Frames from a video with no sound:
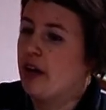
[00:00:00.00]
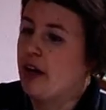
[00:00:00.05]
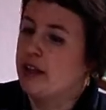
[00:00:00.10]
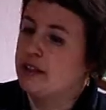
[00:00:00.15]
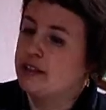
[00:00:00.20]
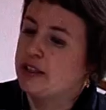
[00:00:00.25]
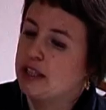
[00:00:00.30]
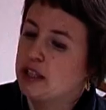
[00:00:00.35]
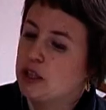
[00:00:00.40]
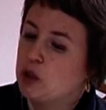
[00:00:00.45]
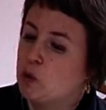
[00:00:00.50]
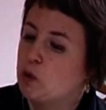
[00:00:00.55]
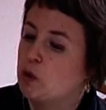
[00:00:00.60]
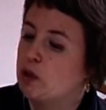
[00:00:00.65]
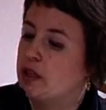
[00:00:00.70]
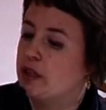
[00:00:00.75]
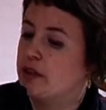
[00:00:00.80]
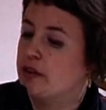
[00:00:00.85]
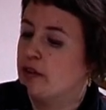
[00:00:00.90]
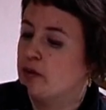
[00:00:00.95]
And
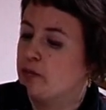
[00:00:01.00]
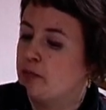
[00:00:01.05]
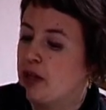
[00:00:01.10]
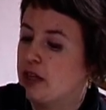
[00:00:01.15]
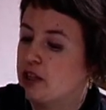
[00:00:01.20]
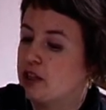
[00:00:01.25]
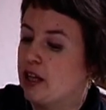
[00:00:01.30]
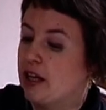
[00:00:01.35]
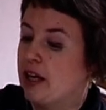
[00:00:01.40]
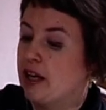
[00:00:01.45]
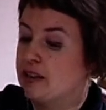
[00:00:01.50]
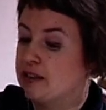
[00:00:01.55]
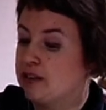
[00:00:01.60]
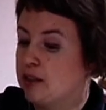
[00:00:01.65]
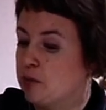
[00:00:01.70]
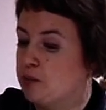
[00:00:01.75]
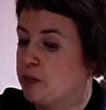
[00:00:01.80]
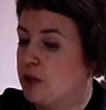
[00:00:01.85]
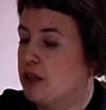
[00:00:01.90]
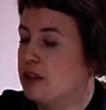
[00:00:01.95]
DataCore actually has
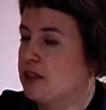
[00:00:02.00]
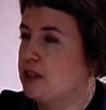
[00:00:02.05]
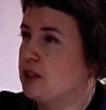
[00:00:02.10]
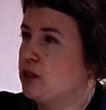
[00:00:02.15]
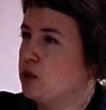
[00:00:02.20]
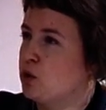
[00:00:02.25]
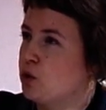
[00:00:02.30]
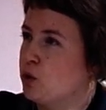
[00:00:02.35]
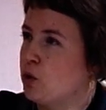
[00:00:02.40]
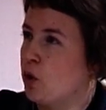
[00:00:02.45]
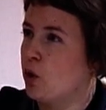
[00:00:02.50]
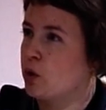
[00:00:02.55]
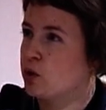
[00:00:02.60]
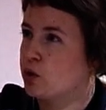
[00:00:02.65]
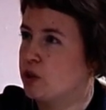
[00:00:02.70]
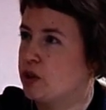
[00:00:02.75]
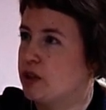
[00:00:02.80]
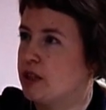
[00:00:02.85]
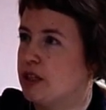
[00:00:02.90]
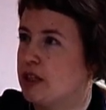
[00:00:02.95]
the ability to
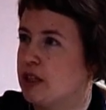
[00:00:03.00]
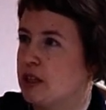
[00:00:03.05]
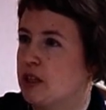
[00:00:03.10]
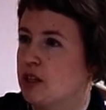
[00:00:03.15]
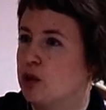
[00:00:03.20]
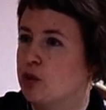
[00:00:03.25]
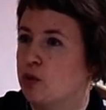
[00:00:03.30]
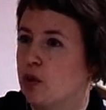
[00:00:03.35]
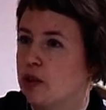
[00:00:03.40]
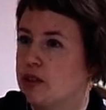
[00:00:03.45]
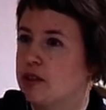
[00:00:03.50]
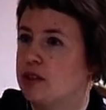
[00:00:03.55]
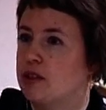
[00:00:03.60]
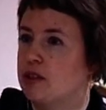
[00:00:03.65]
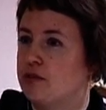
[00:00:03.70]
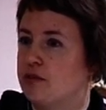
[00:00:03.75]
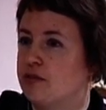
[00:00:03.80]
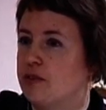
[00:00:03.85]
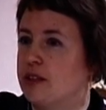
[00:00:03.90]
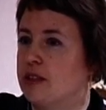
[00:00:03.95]
auto-tier across
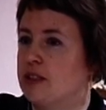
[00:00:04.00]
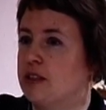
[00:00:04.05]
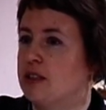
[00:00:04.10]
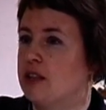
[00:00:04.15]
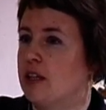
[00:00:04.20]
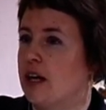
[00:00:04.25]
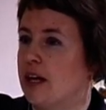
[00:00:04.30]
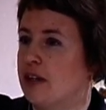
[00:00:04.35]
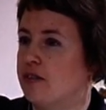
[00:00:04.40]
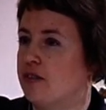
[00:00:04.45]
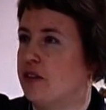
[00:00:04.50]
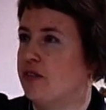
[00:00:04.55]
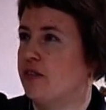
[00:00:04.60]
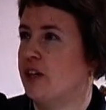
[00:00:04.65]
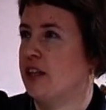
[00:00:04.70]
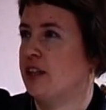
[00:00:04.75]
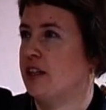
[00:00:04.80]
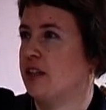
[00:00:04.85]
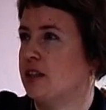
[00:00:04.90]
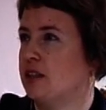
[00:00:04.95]
different hardware
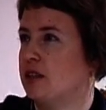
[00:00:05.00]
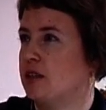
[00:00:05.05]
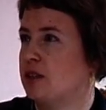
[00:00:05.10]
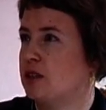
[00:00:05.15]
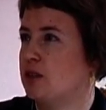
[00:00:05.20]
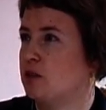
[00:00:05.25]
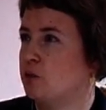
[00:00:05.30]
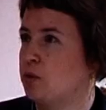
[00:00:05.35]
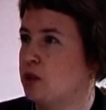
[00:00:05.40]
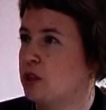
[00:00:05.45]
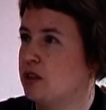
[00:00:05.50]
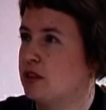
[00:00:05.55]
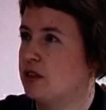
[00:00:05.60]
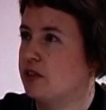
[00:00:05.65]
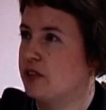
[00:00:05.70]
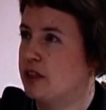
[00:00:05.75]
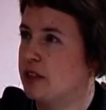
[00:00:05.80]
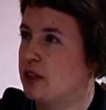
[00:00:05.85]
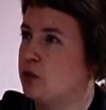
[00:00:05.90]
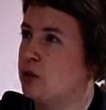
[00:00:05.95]
vendors, which is a
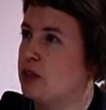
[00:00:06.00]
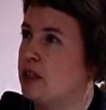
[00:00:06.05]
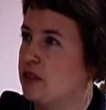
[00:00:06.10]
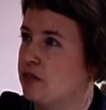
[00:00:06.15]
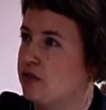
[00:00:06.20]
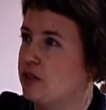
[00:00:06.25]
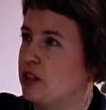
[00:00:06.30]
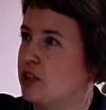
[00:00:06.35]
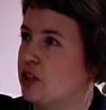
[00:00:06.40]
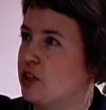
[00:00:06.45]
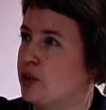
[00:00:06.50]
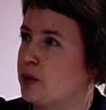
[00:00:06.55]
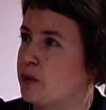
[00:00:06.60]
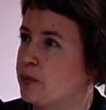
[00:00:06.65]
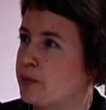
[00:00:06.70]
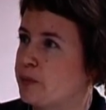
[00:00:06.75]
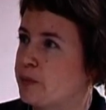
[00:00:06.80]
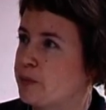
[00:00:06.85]
very unique feature.